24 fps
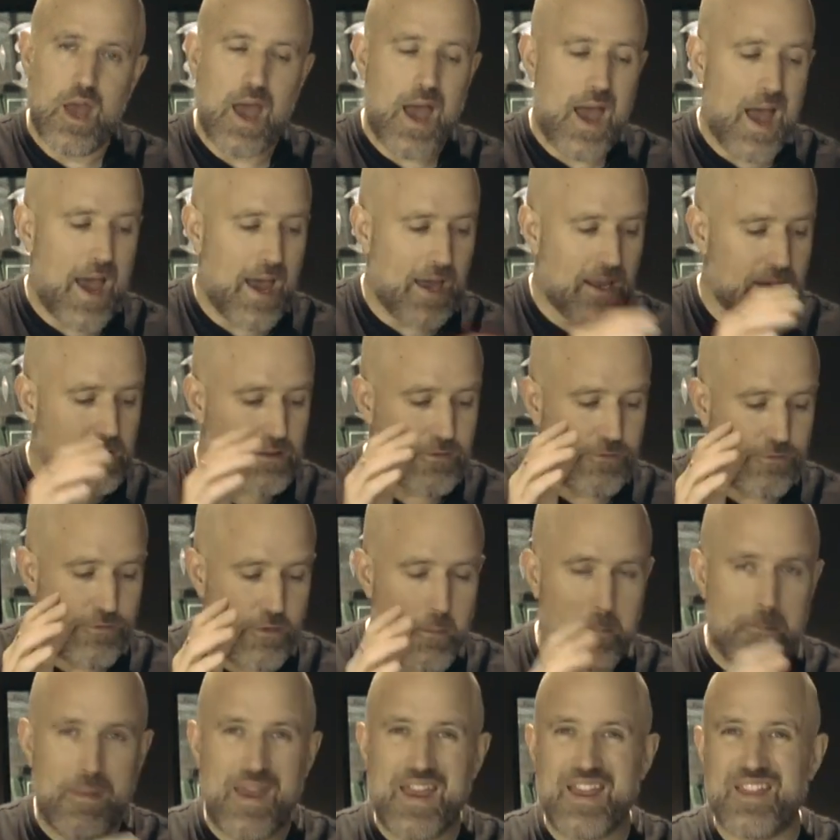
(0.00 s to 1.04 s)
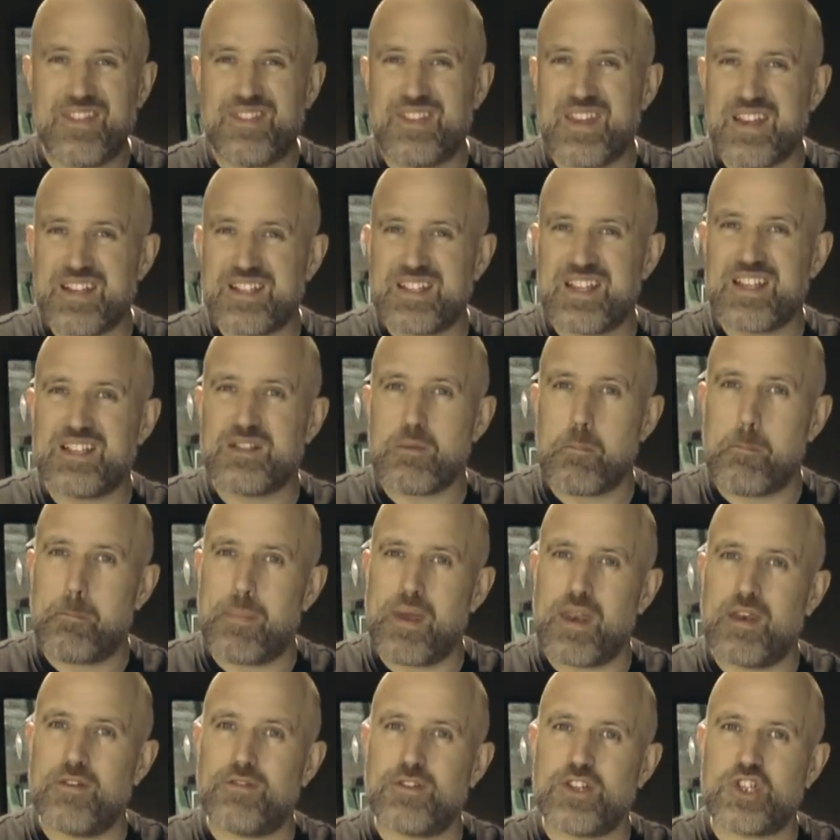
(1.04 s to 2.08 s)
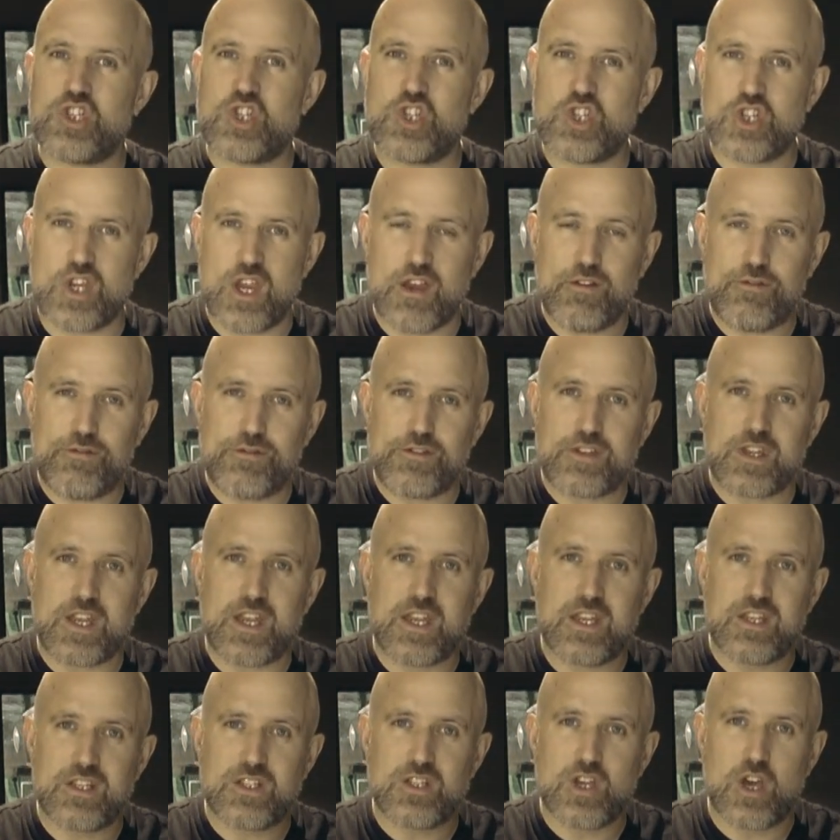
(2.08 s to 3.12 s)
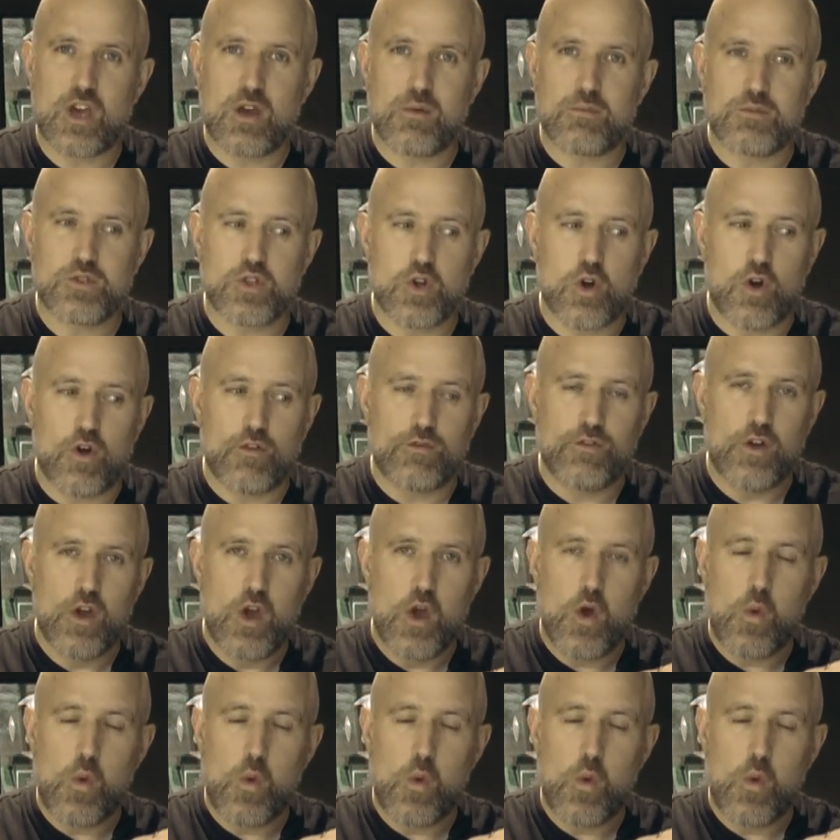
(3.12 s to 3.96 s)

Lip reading: And for me, this is a bit of a shift in terms of